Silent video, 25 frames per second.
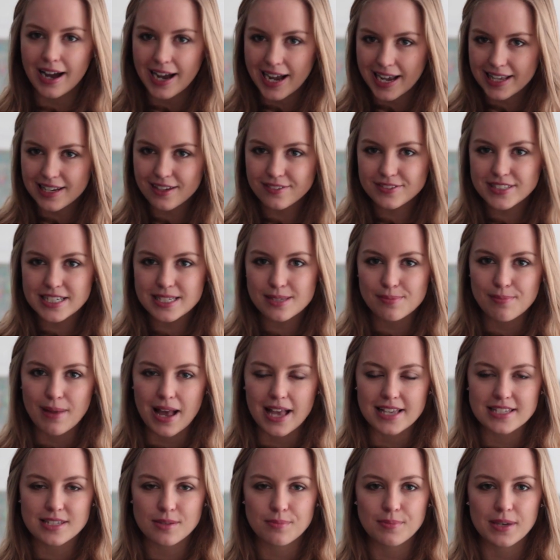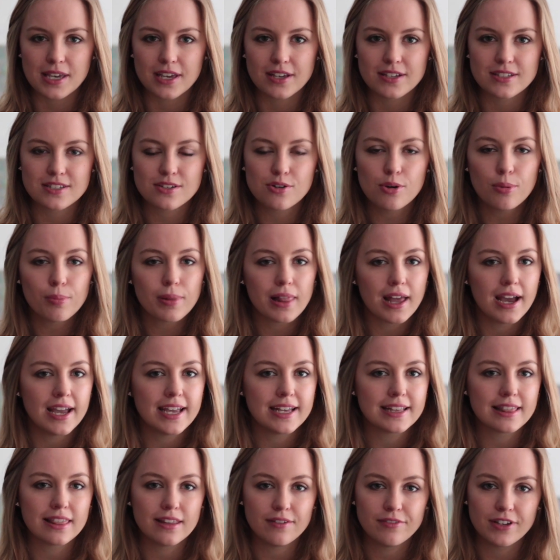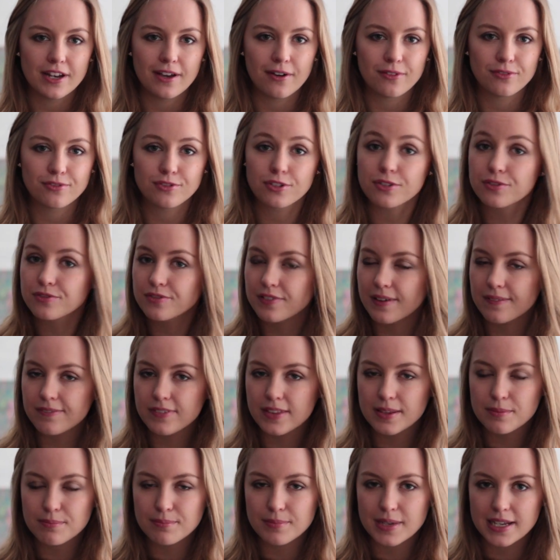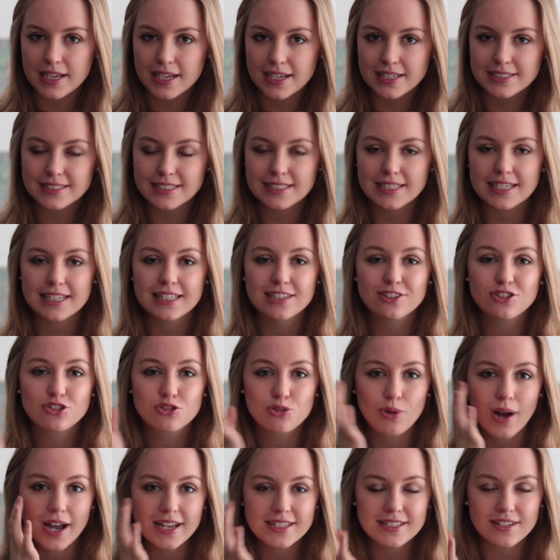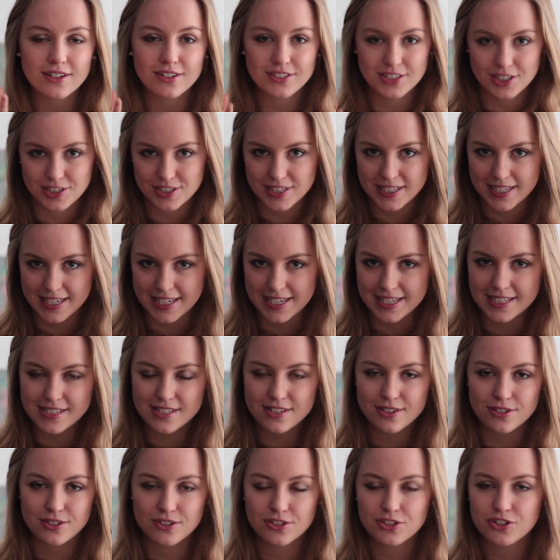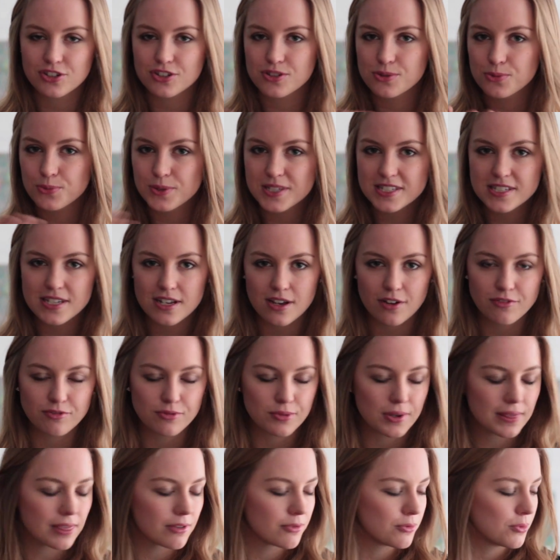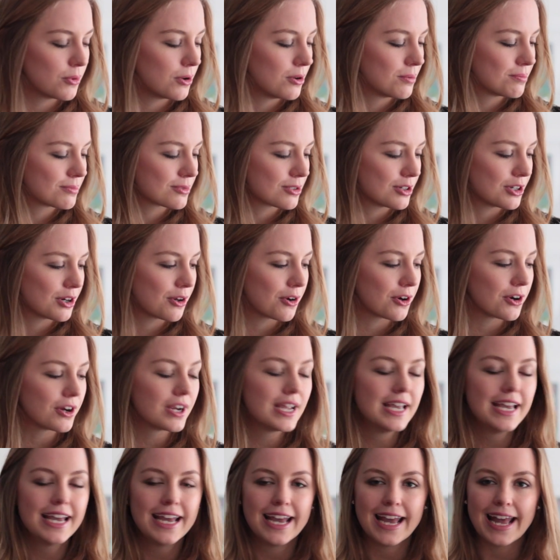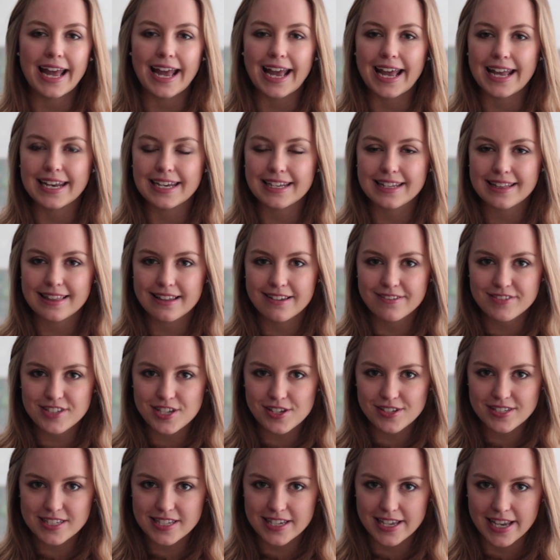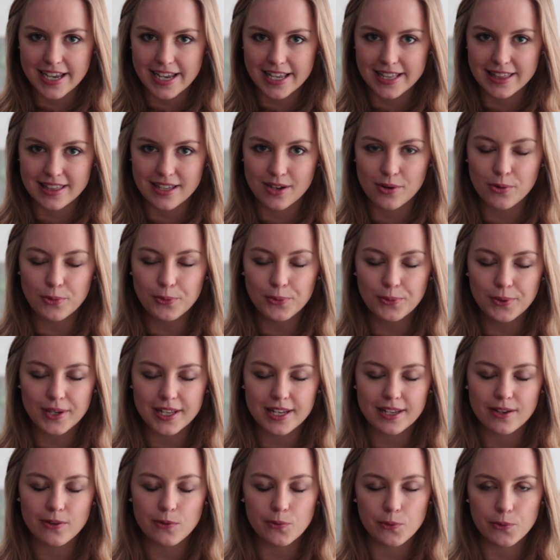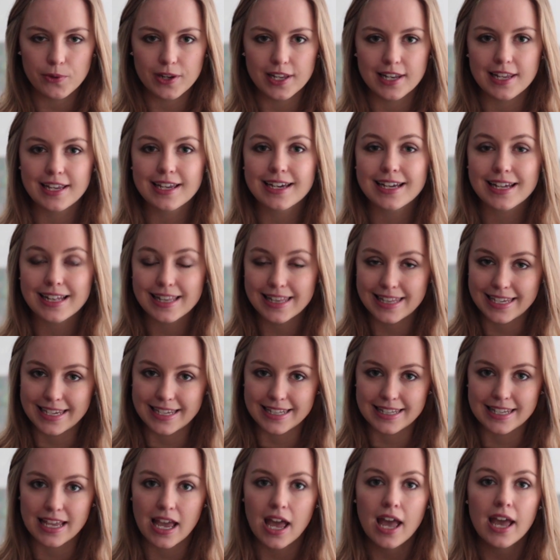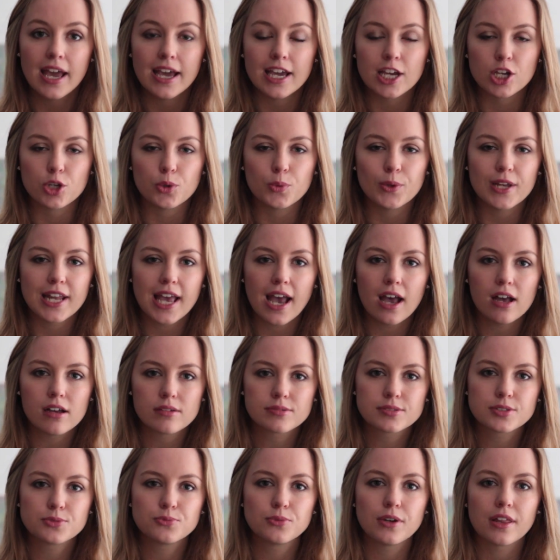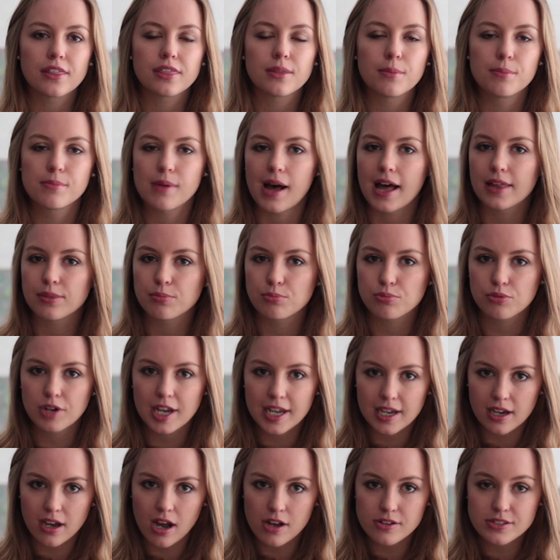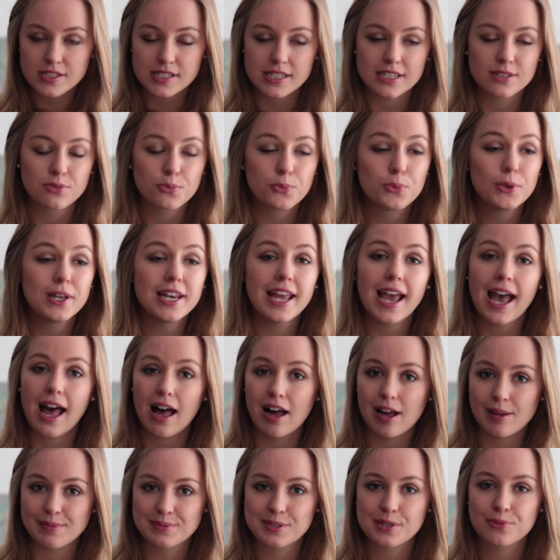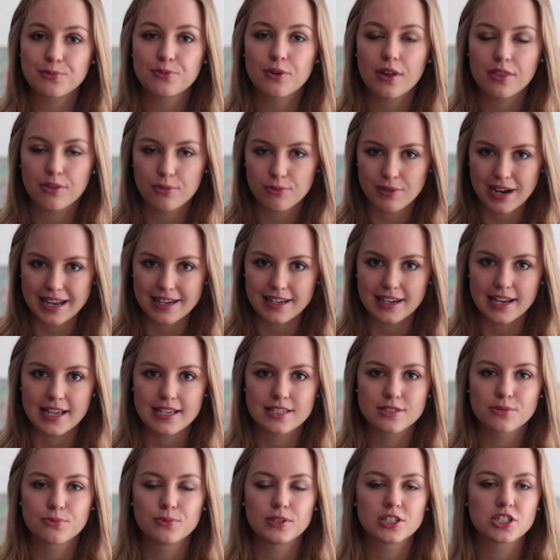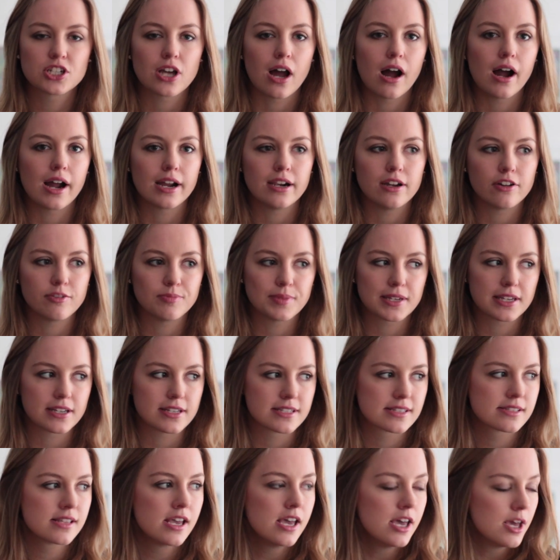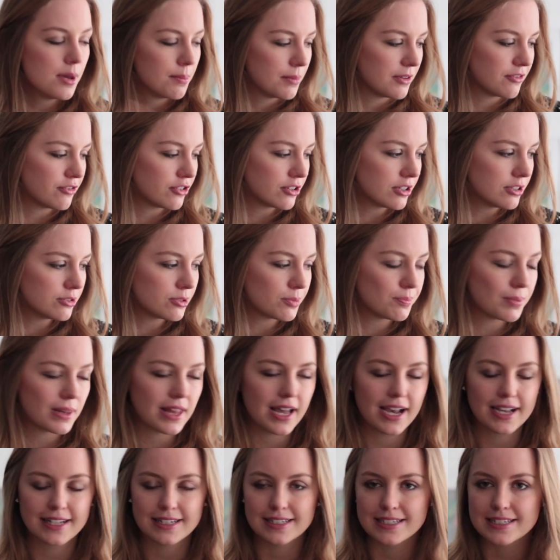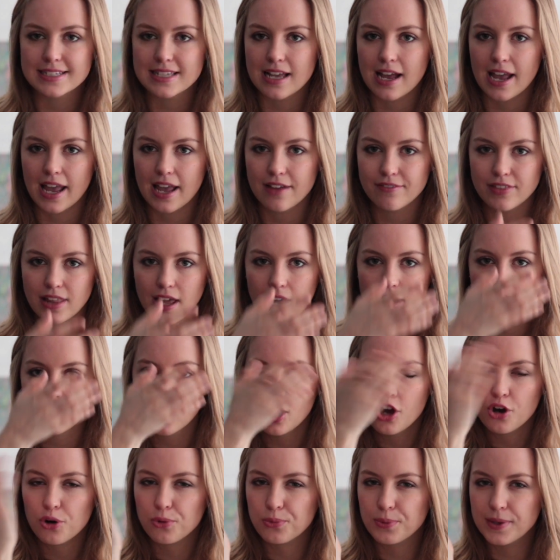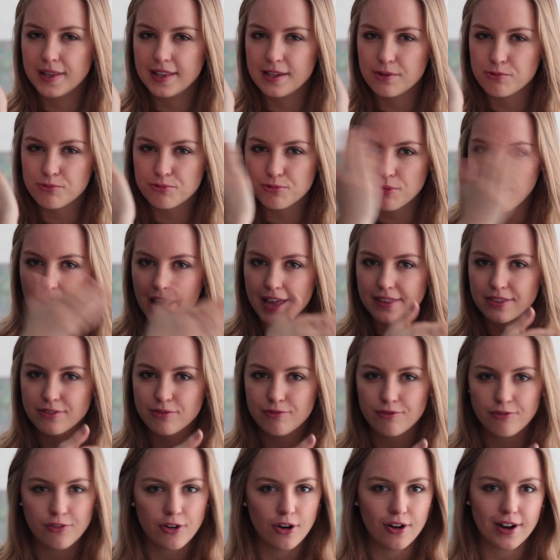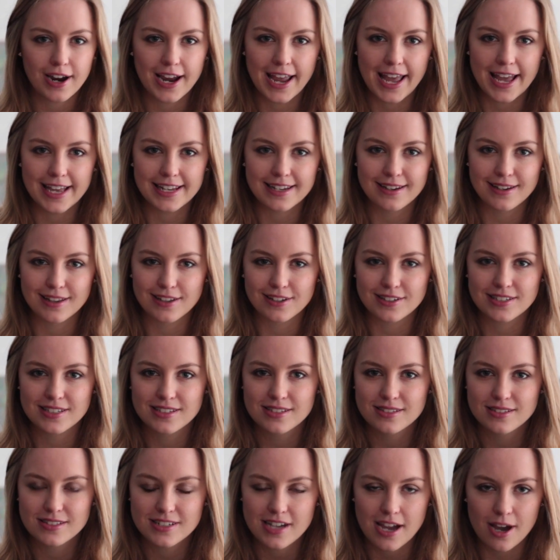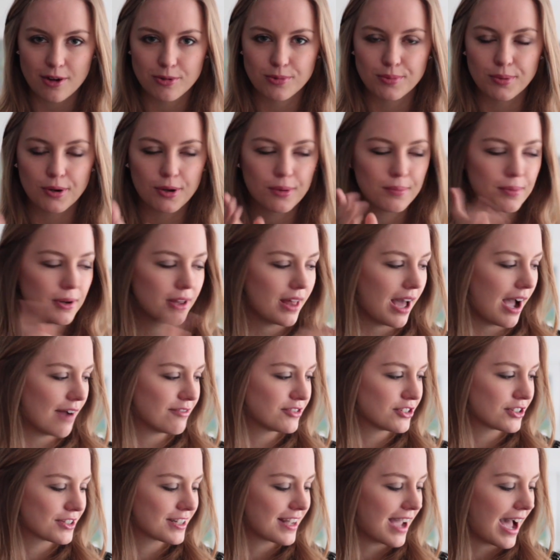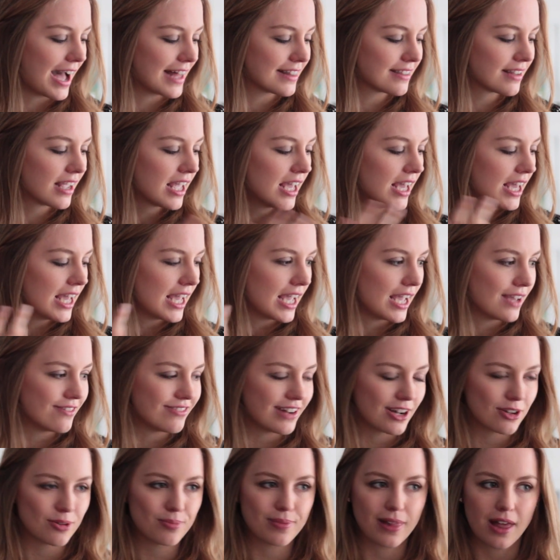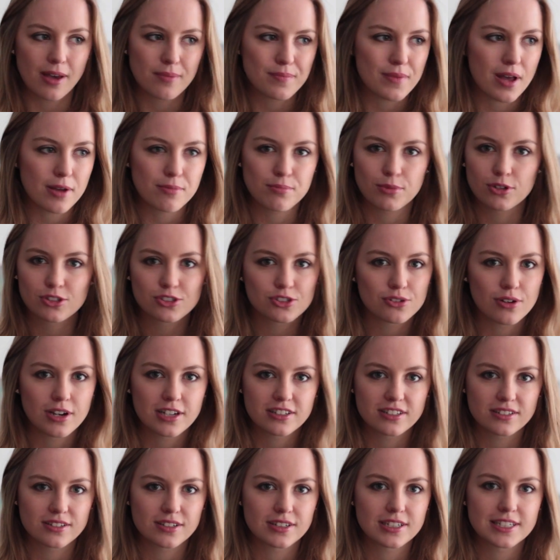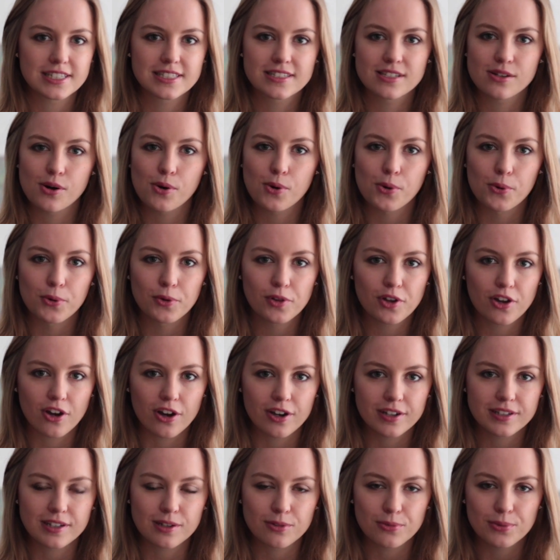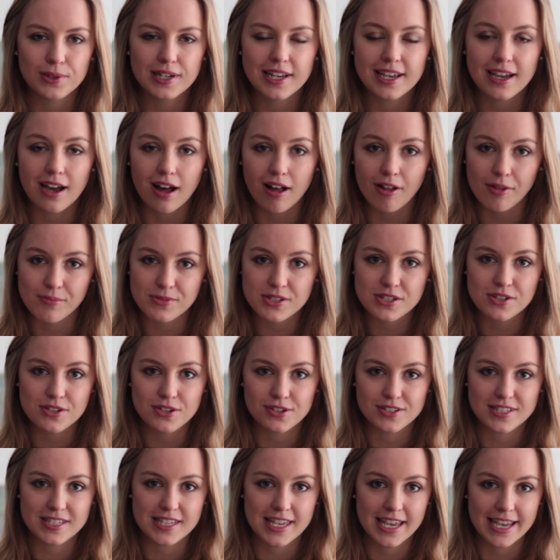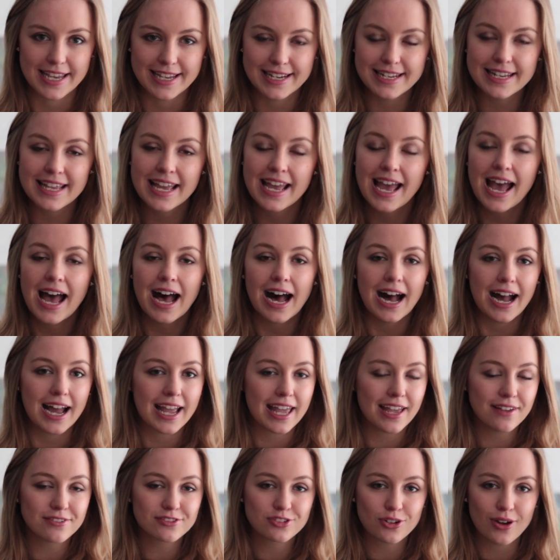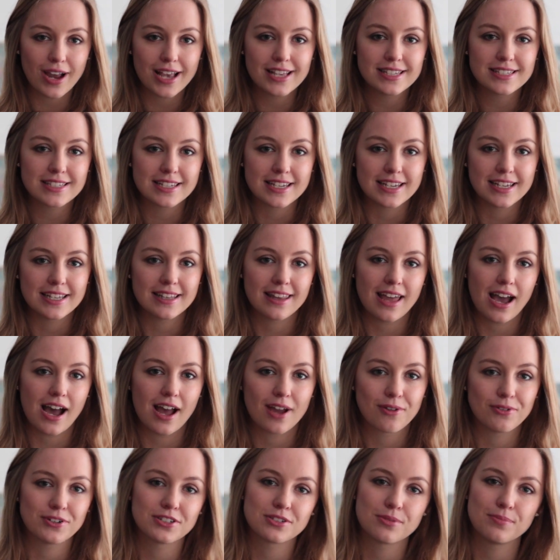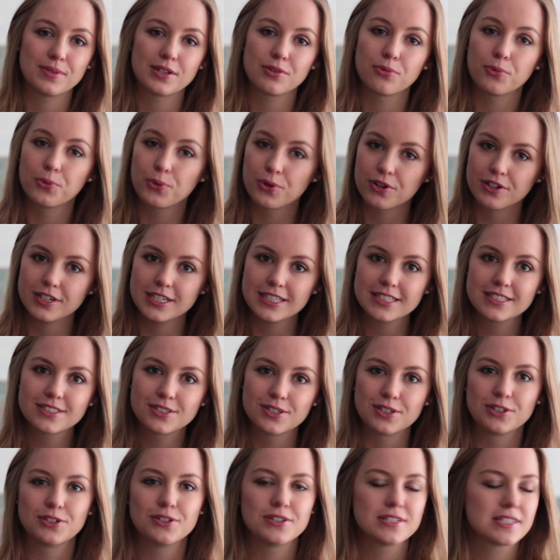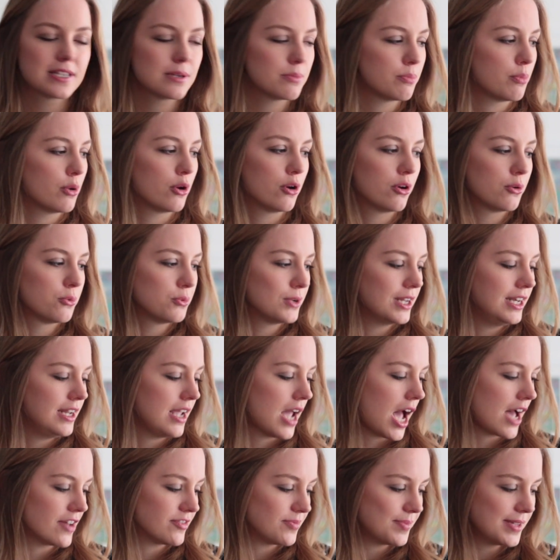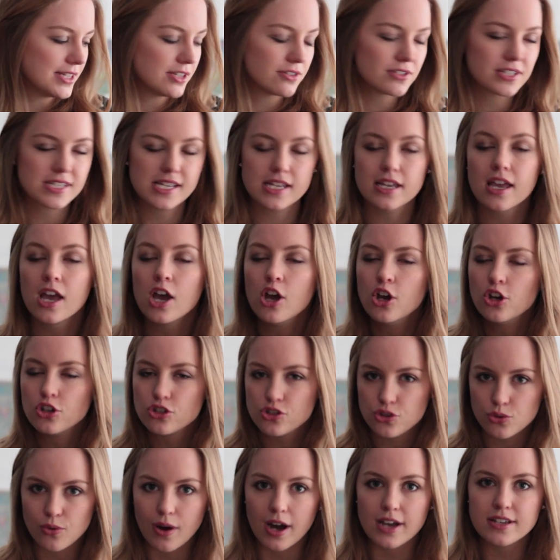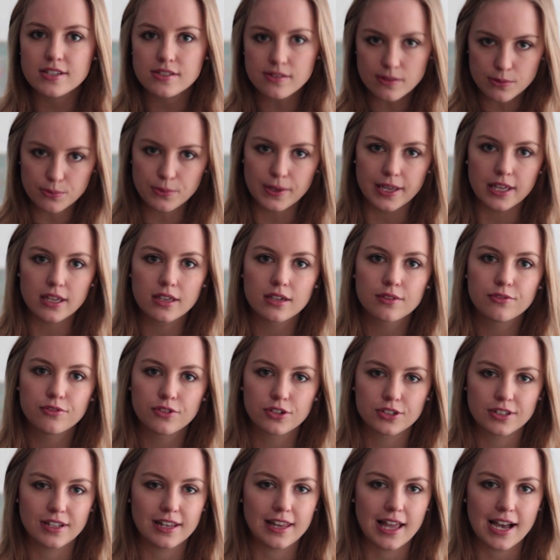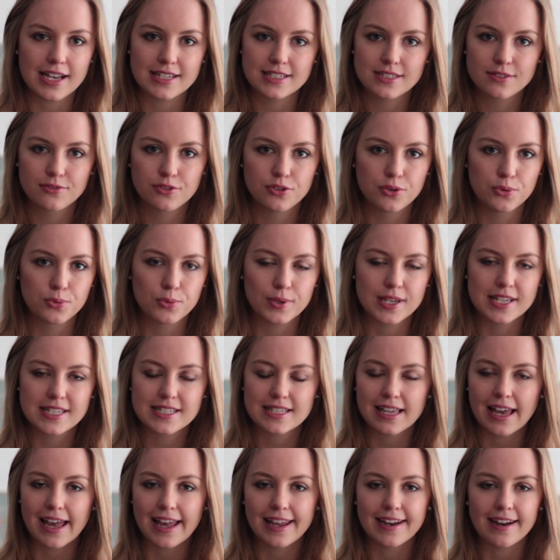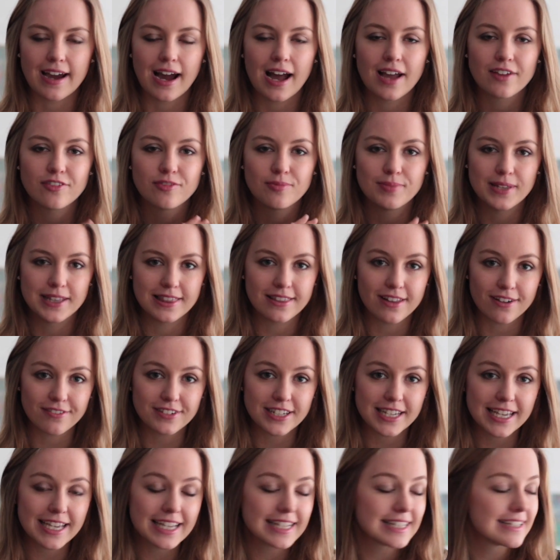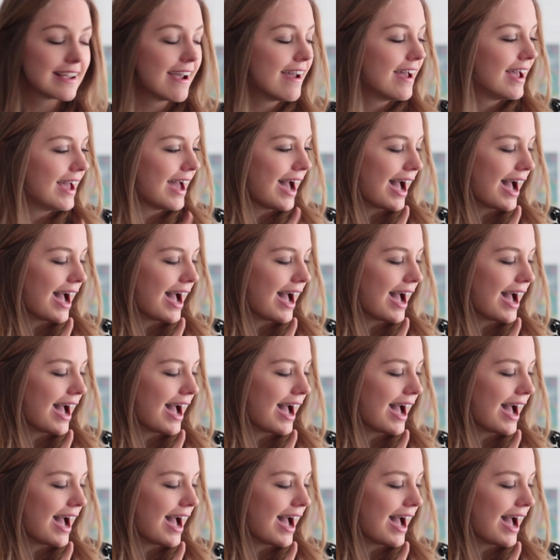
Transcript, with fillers: I love this mask because you apply it, leave it on for 15 minutes, it dries on your skin so you just rinse it off with warm water and it leaves your skin really really clean. It really helps with bad breakouts, it really helps with redness which I love because before I applied this I had like really red forehead, it looks terrible but after that if I apply my moisturizer it's all gone, it really calms your skin. I have dry skin, I was a bit worried to use it but really I've been using twice a week for the last few weeks and I've been loving it.